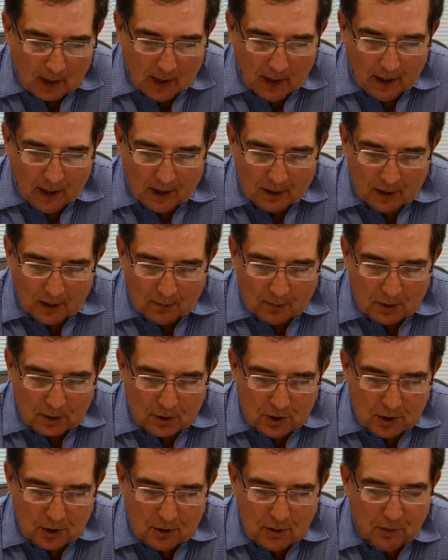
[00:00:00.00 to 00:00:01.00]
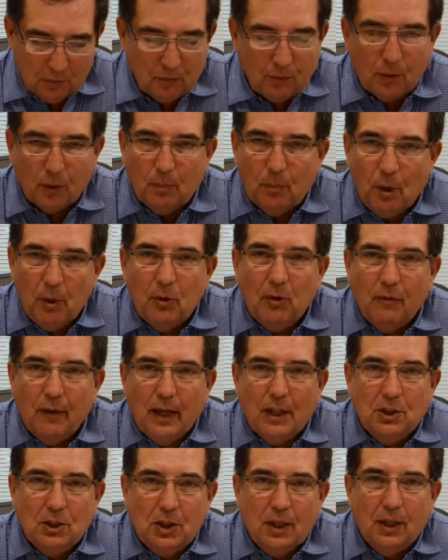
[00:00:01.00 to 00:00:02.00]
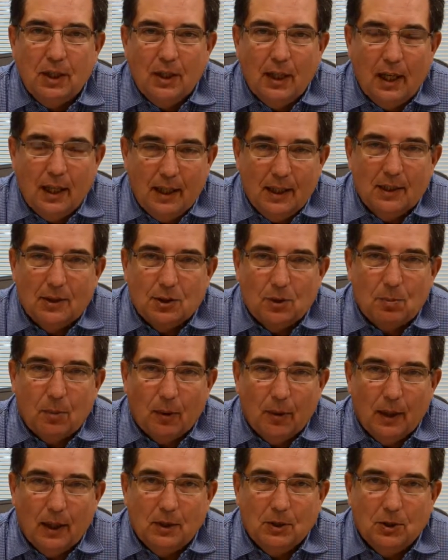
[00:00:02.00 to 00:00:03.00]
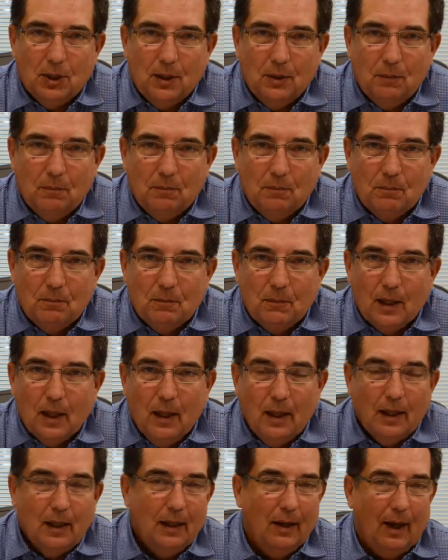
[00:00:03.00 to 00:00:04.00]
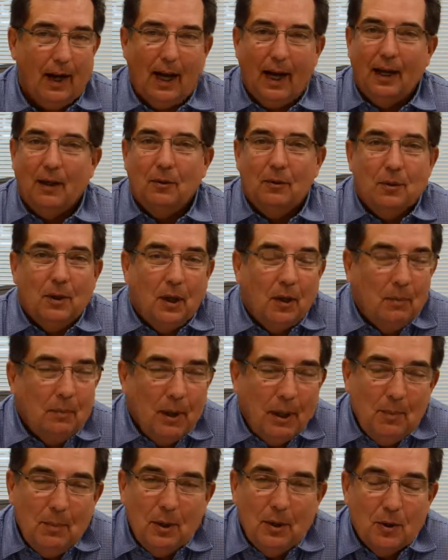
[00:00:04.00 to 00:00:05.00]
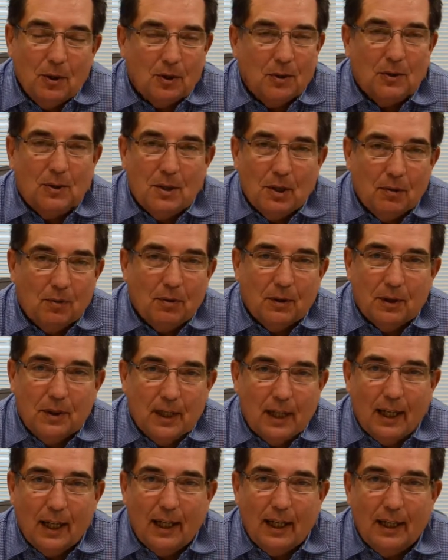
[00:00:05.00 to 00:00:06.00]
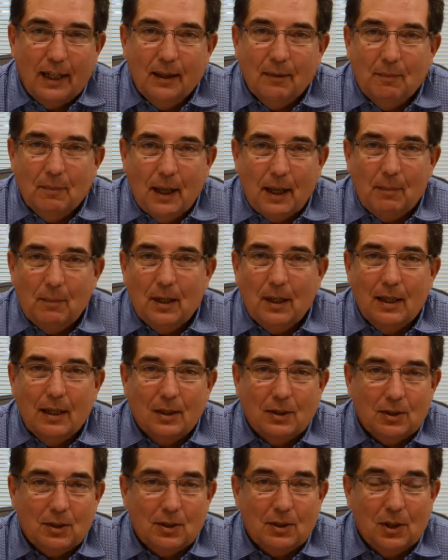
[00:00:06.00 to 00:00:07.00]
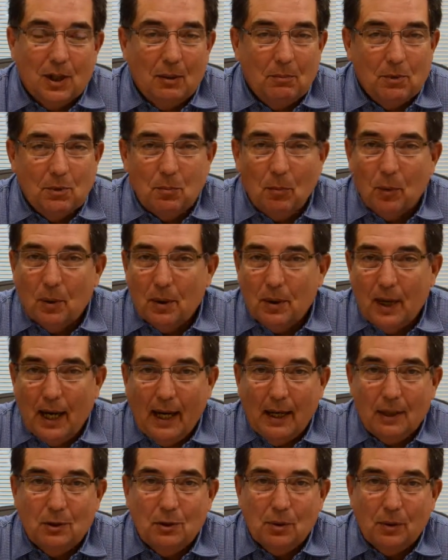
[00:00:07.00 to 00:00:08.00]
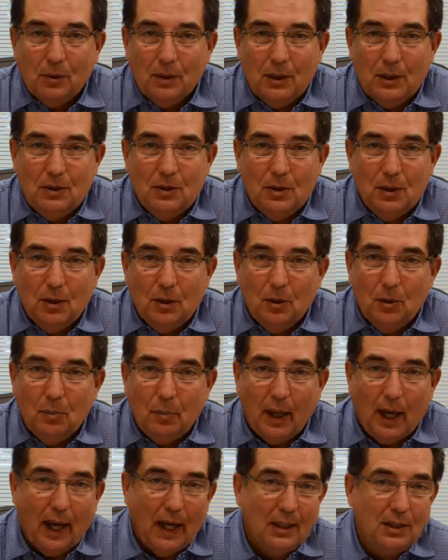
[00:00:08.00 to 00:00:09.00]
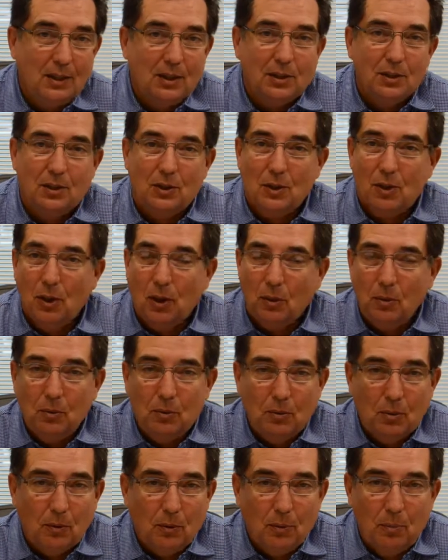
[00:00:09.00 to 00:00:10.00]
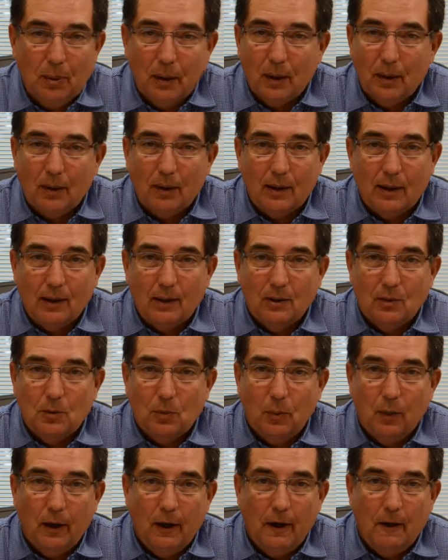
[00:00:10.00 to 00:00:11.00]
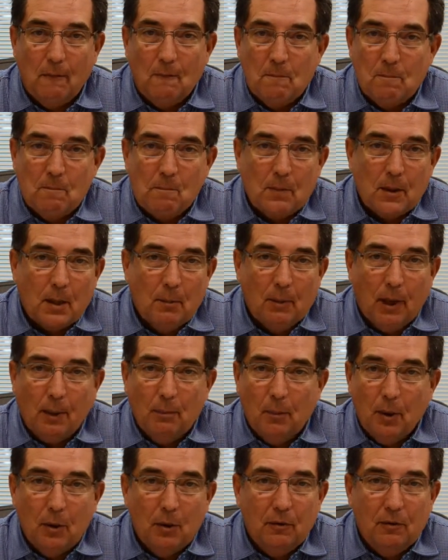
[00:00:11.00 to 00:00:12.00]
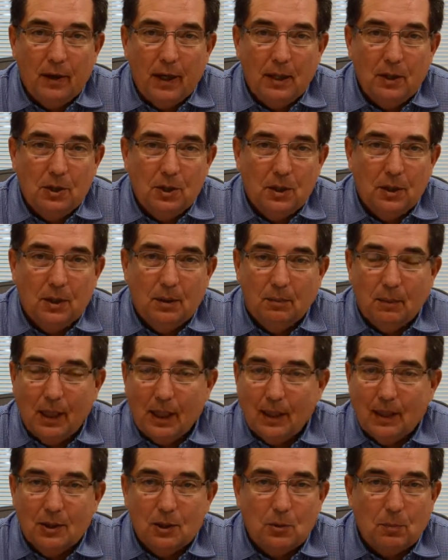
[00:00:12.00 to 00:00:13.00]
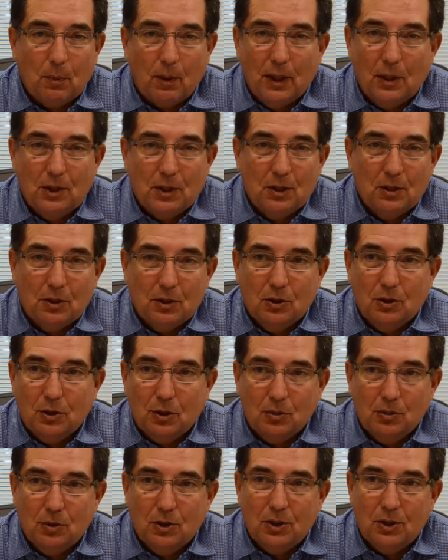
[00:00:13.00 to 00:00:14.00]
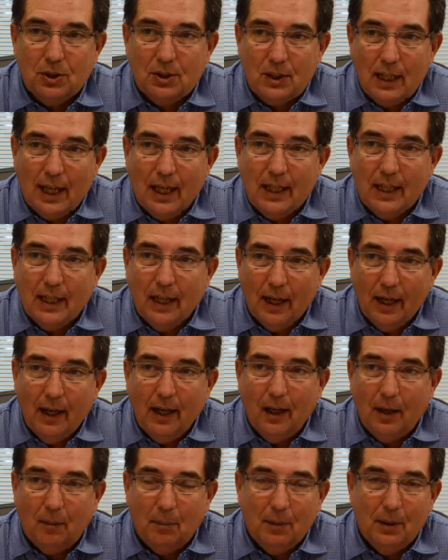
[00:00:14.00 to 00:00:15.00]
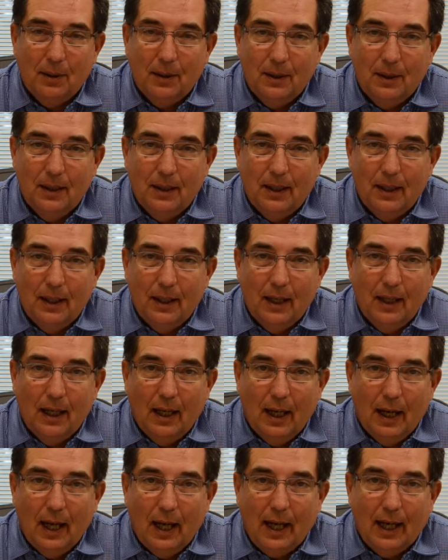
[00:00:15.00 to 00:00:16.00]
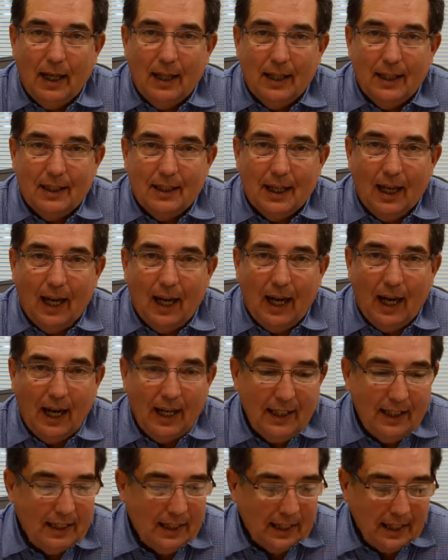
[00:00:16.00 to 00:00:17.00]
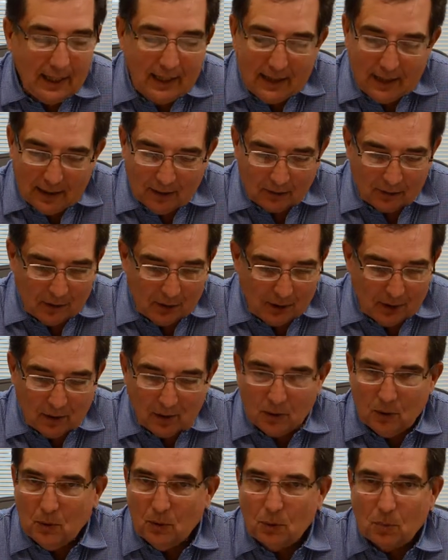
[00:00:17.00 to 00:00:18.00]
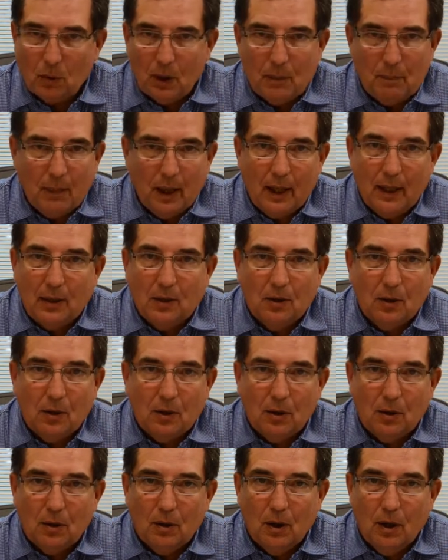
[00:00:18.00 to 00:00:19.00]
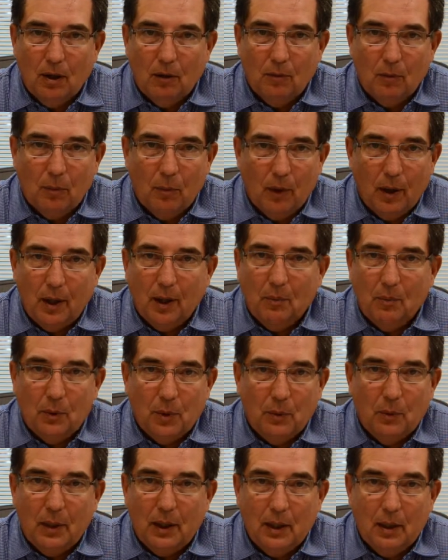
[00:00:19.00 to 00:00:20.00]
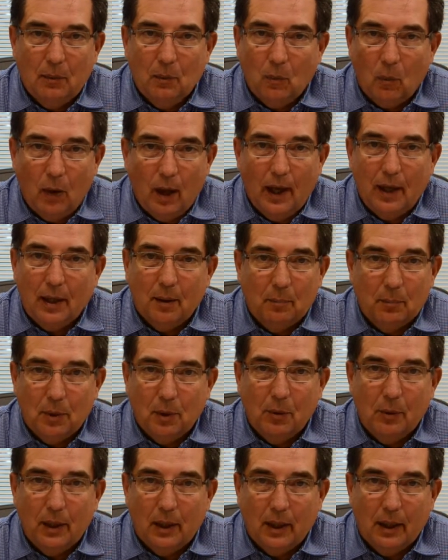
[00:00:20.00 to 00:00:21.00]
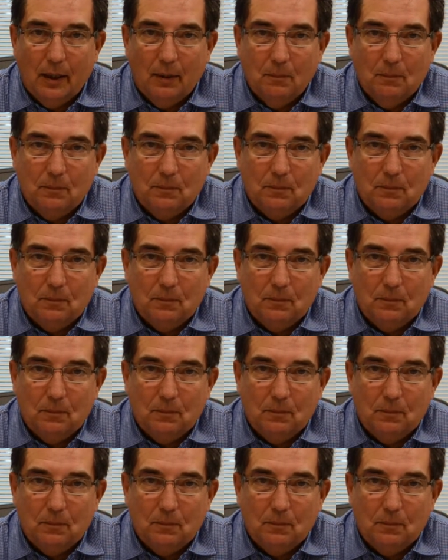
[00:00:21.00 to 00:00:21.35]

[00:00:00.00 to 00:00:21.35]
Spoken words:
Number two, for motivation and inspiration. I don't know, maybe you're different than I am. Maybe it just comes more naturally to you, but I just go through periods when my motivation and my inspiration just don't stay up. And I need a little reminder of what I'm doing and why I'm doing it.